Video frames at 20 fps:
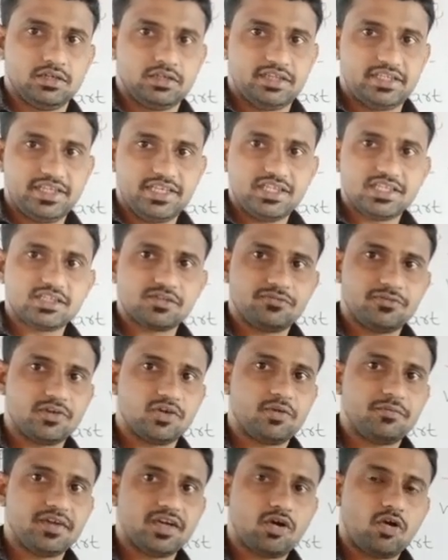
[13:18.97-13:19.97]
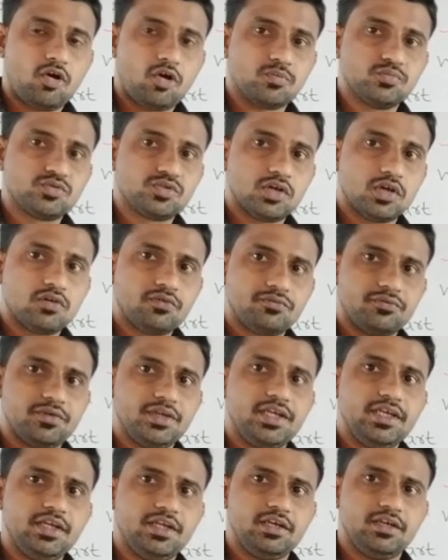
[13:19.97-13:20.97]
these phenomena
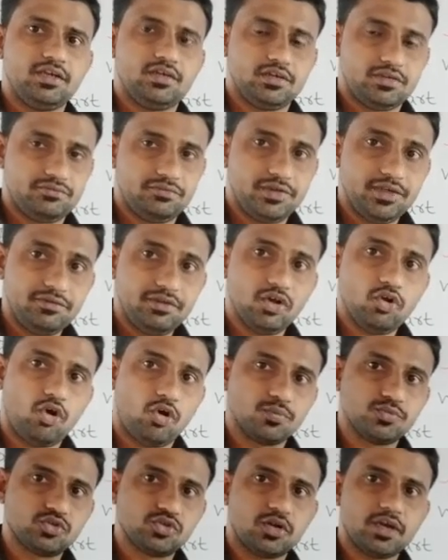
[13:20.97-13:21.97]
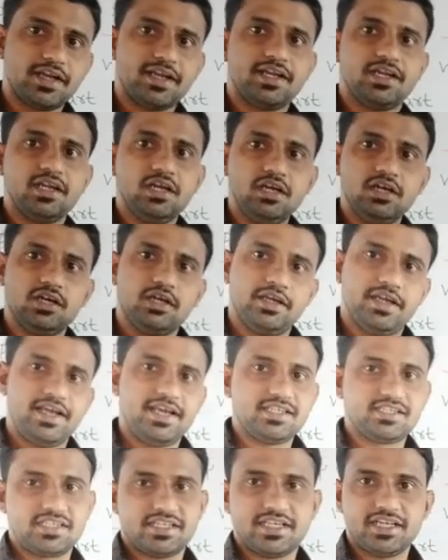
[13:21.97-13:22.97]
we will observe in
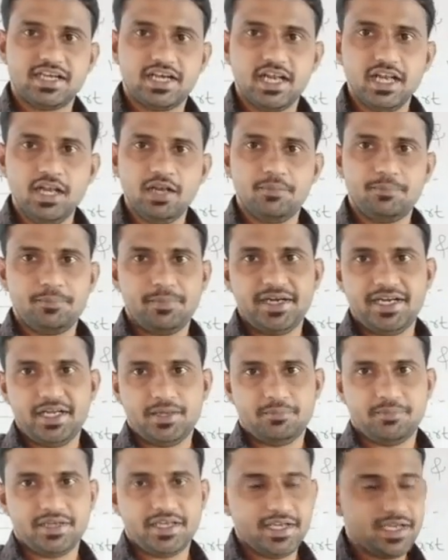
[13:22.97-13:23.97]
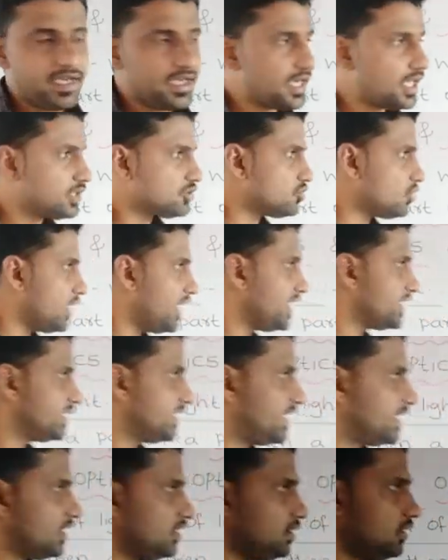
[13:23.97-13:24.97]
a single medium. Here also
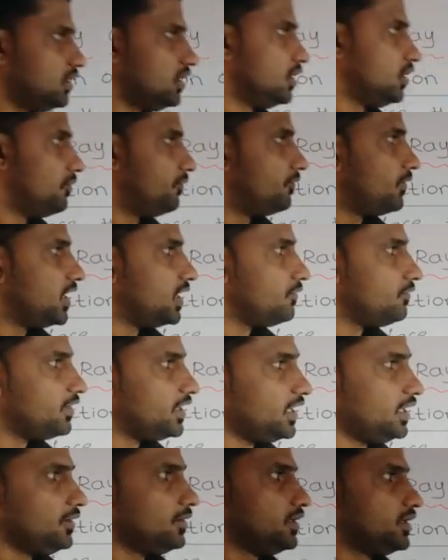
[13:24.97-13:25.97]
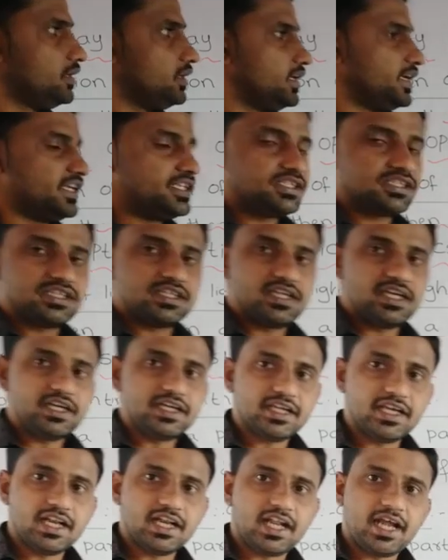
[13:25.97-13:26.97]
like that, when we
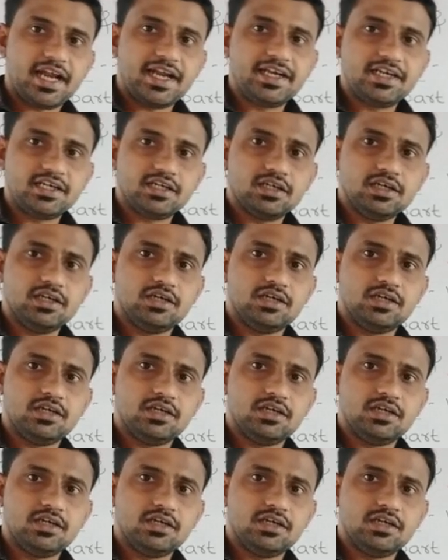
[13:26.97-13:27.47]
incident a light